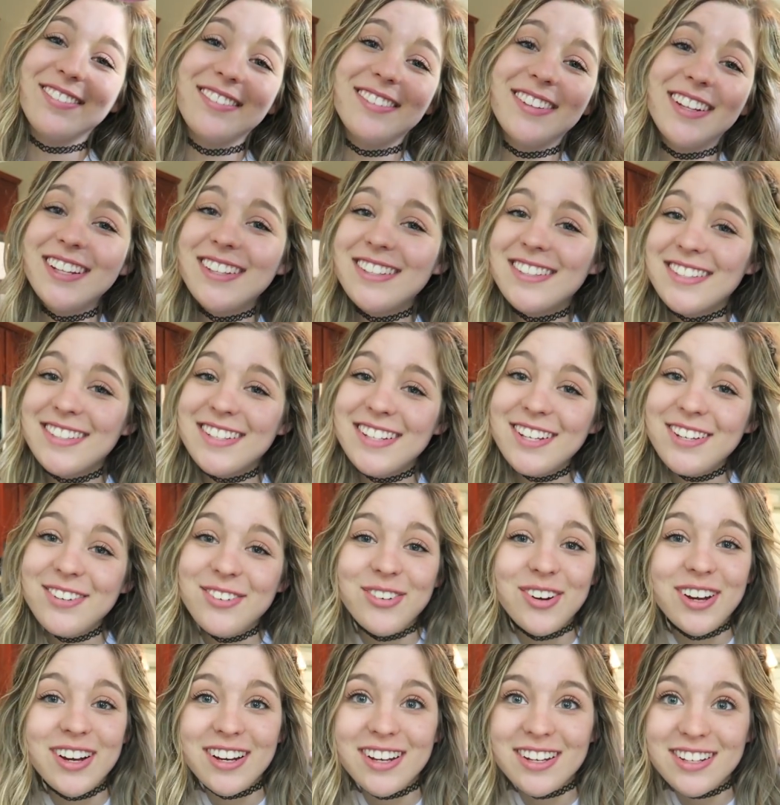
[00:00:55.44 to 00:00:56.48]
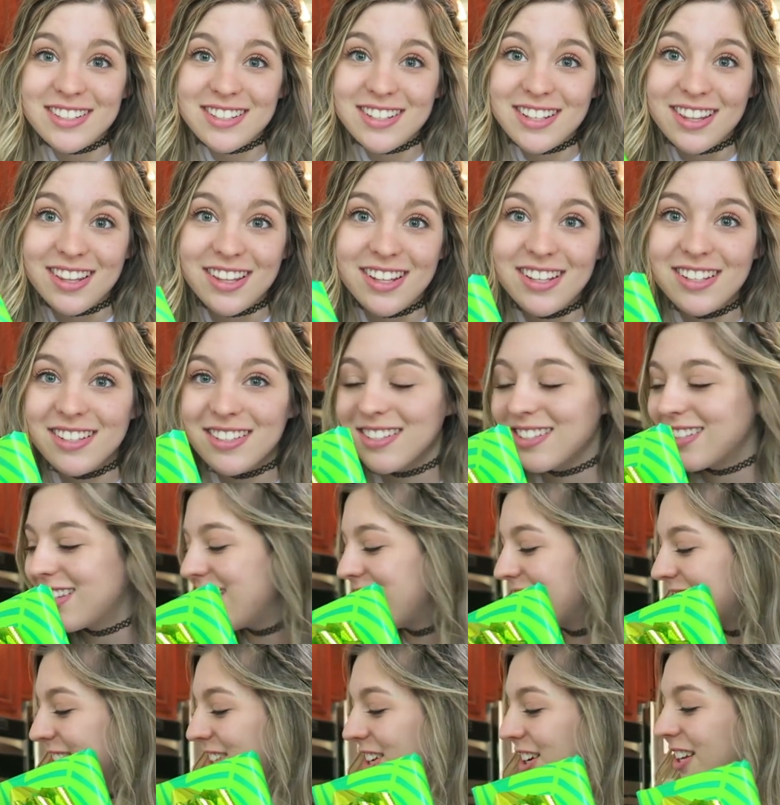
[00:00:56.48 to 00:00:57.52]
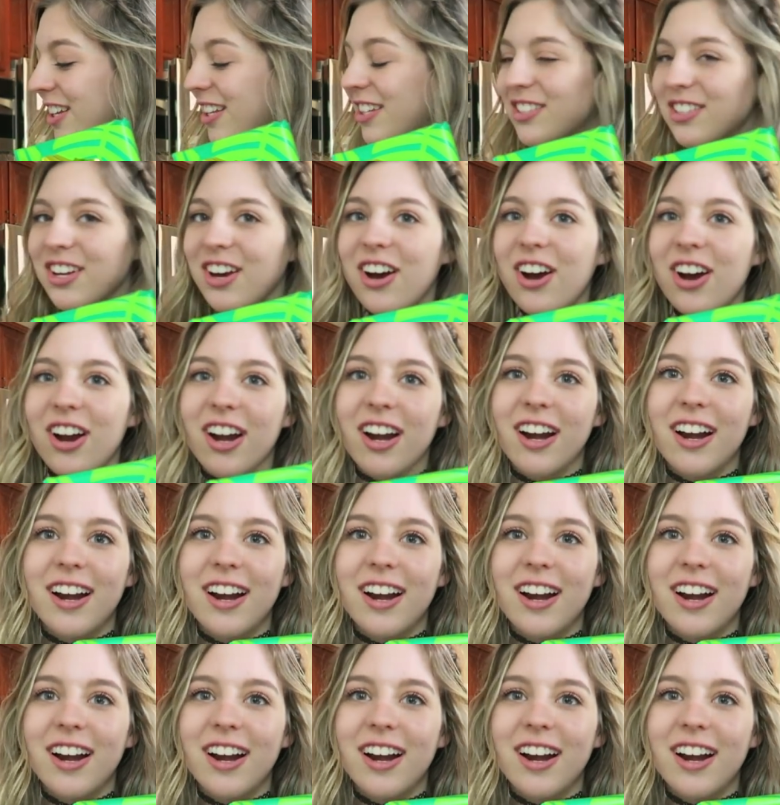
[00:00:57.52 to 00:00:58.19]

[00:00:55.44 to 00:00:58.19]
So let's see what these goodies are.